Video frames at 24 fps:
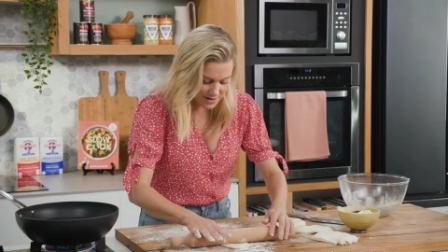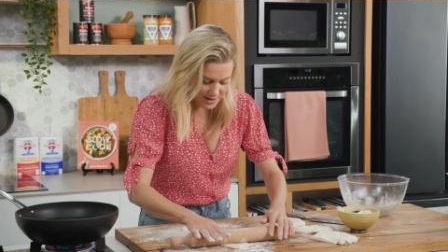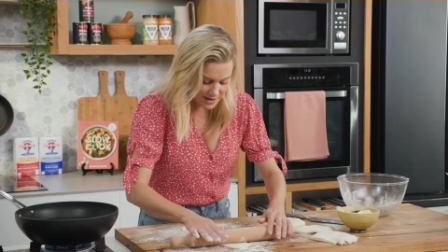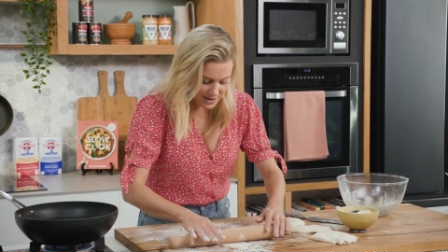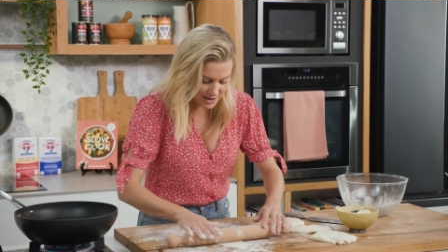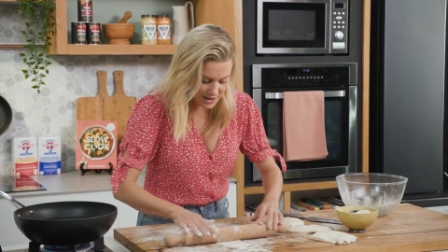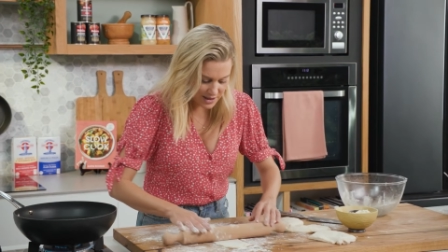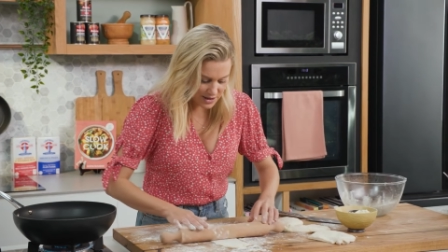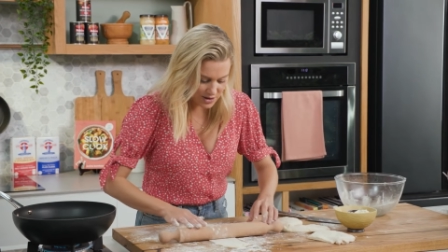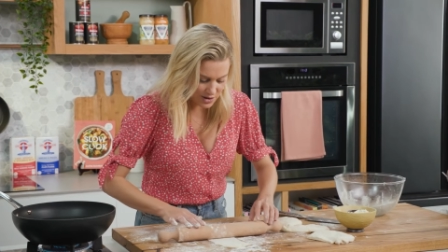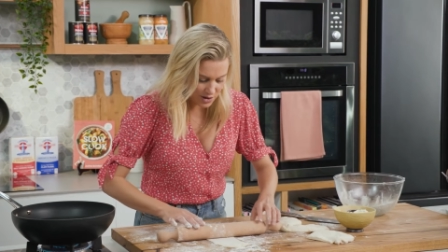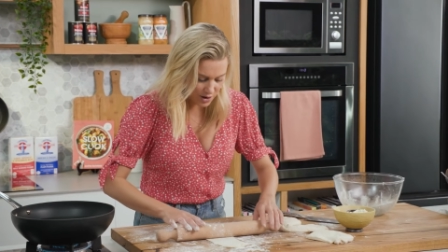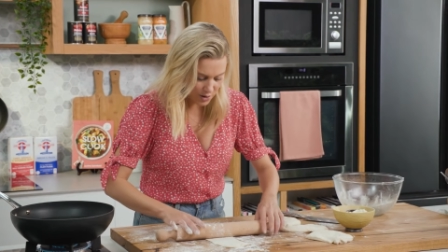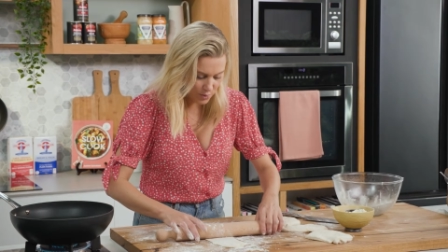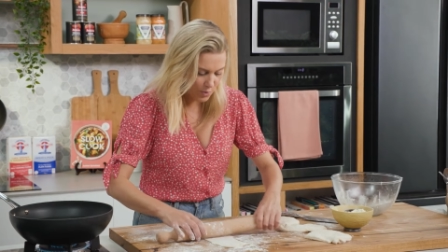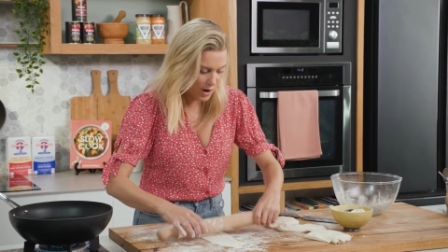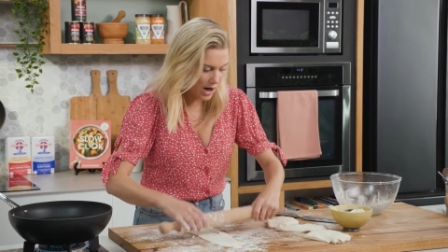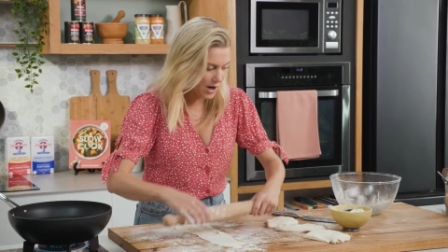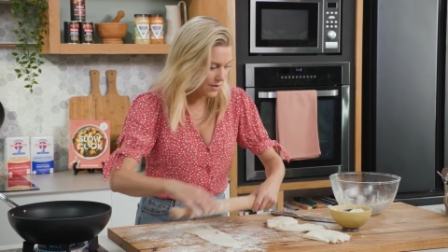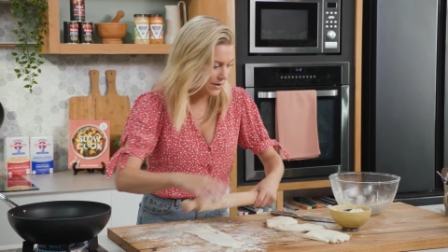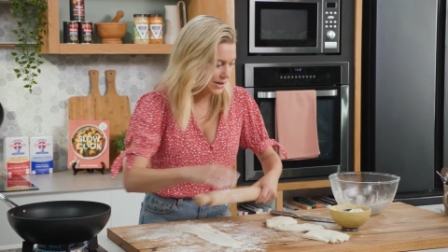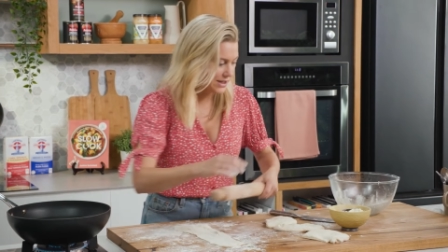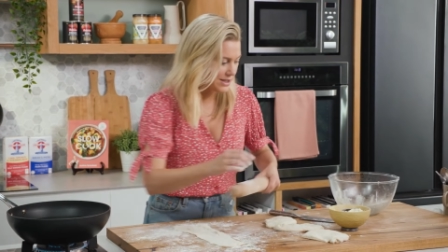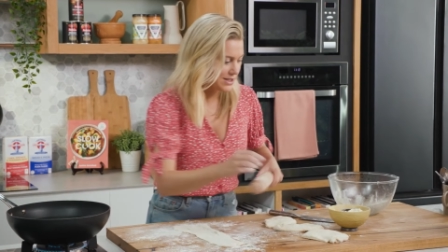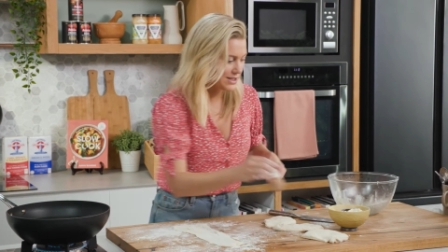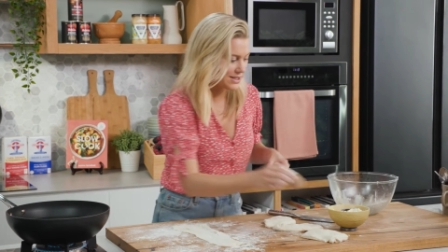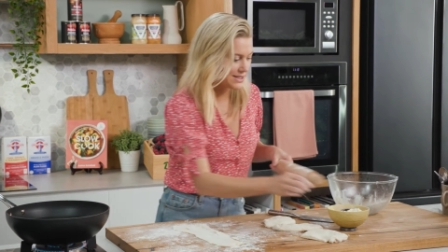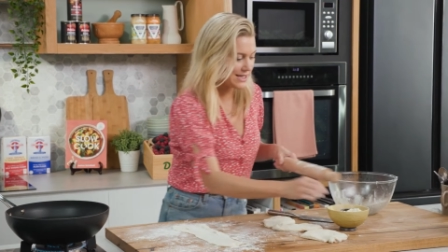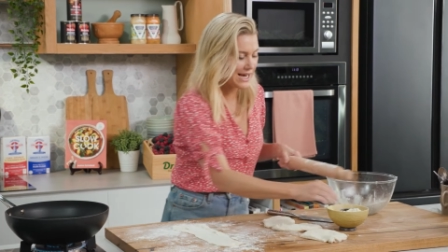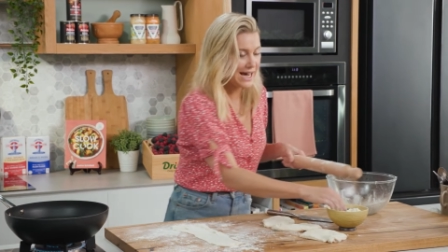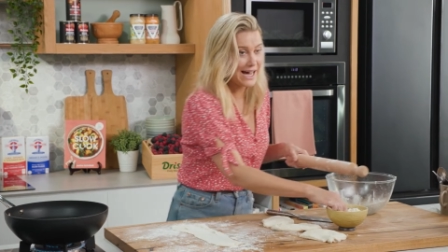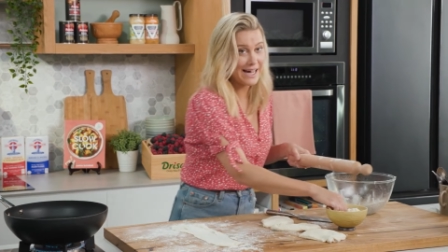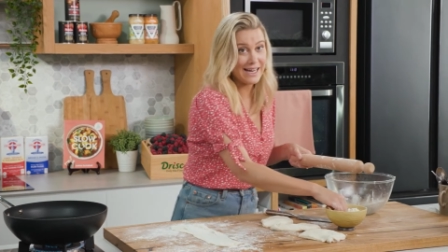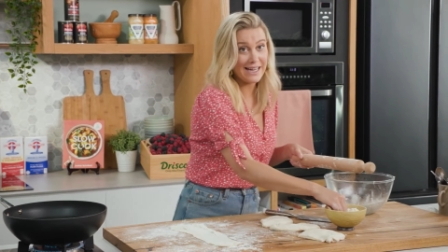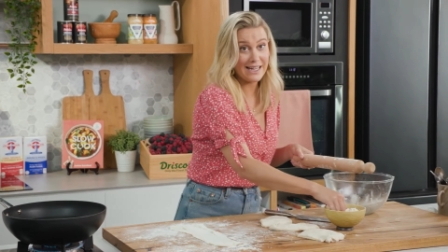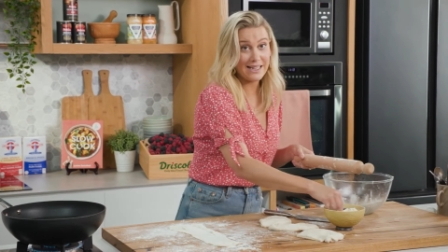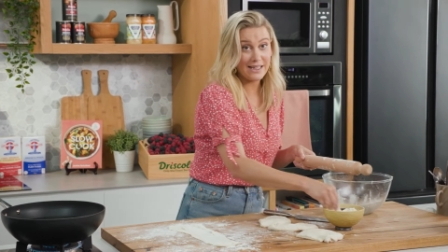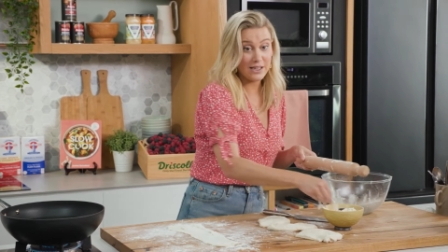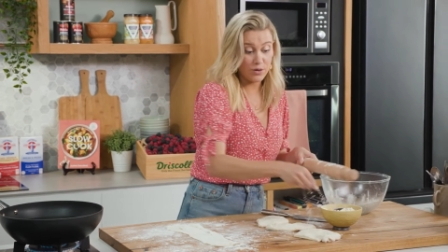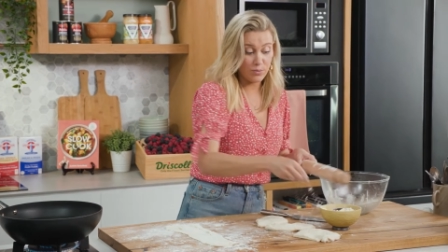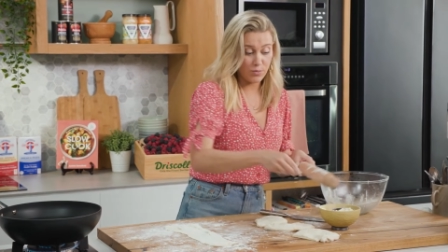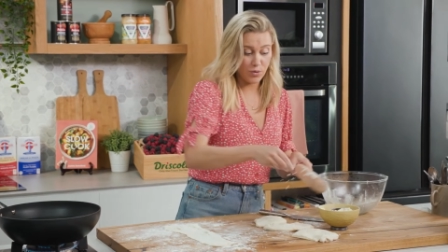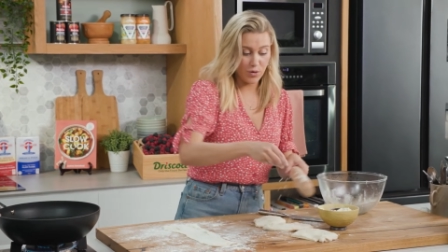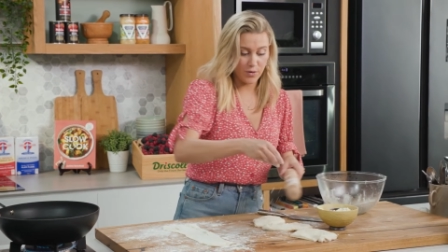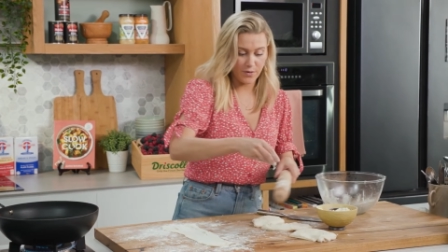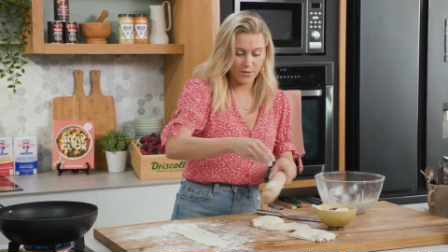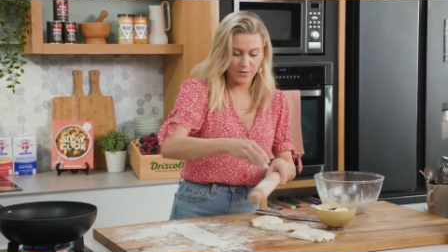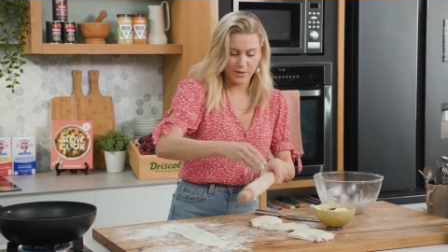sticky, don't worry, just add a little
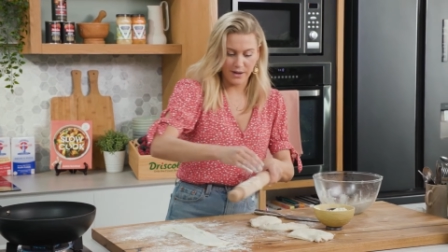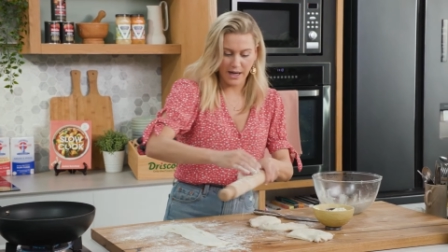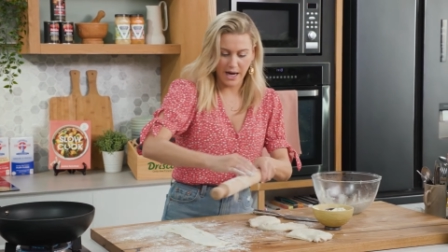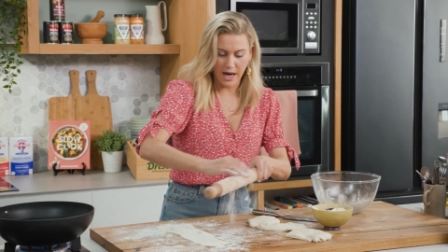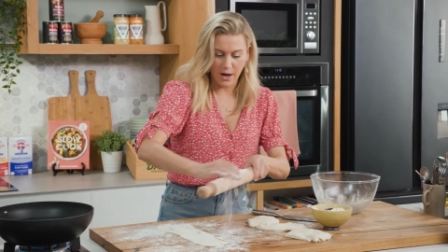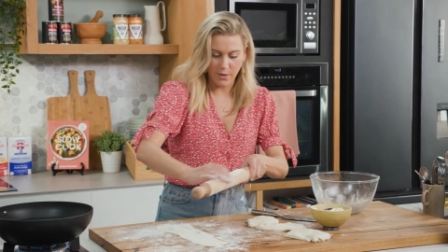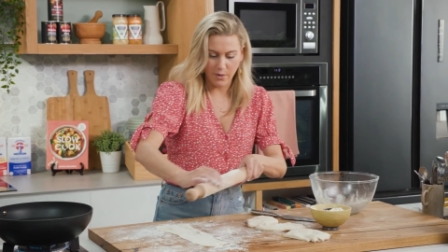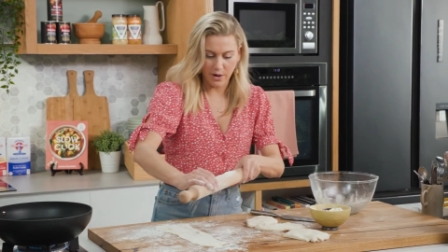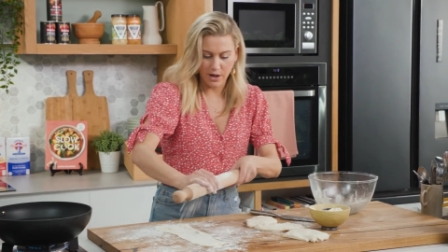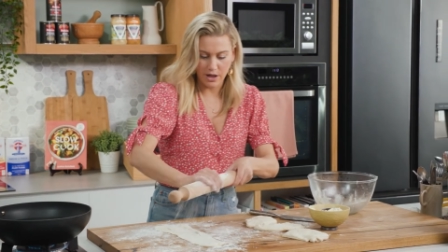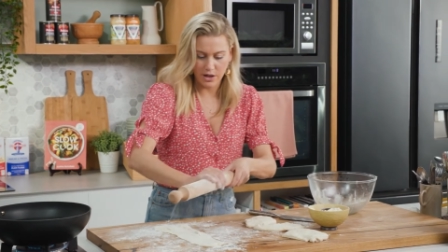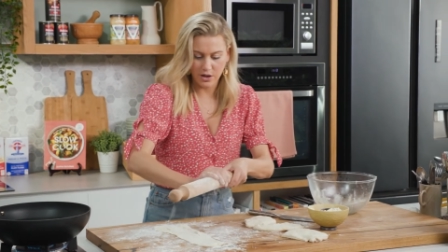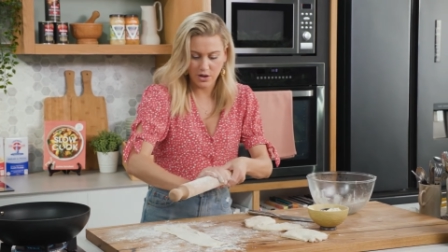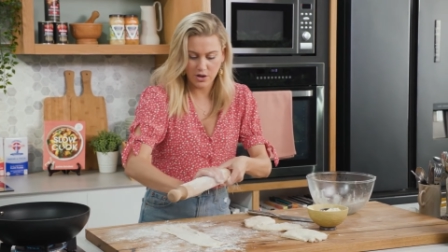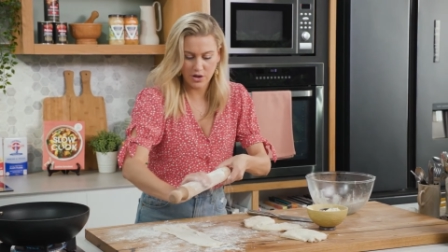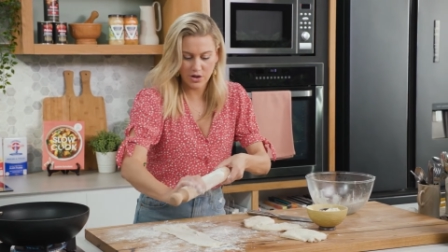more flour